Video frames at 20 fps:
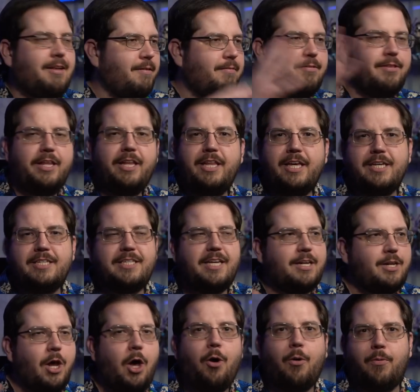Lilia said,
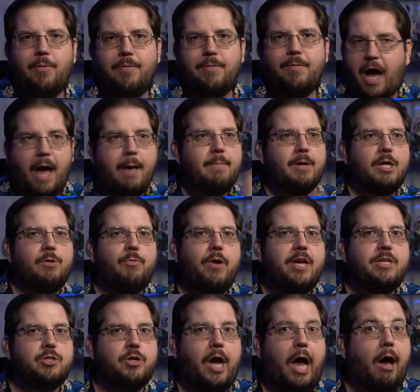no, I'm going to
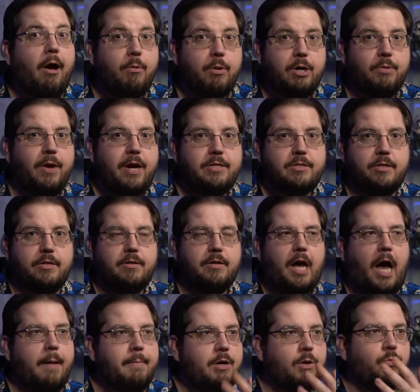raise her how I want to raise her.
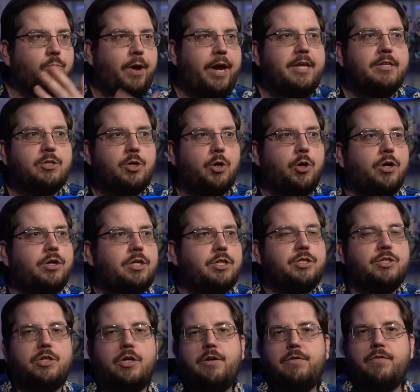I'm going to raise her to
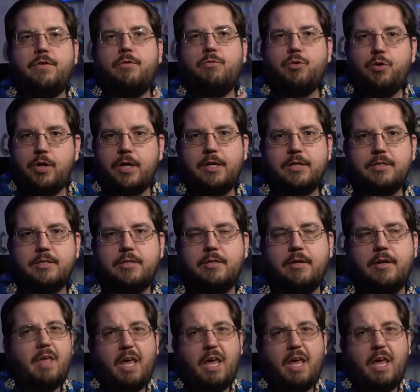serve Rudeus.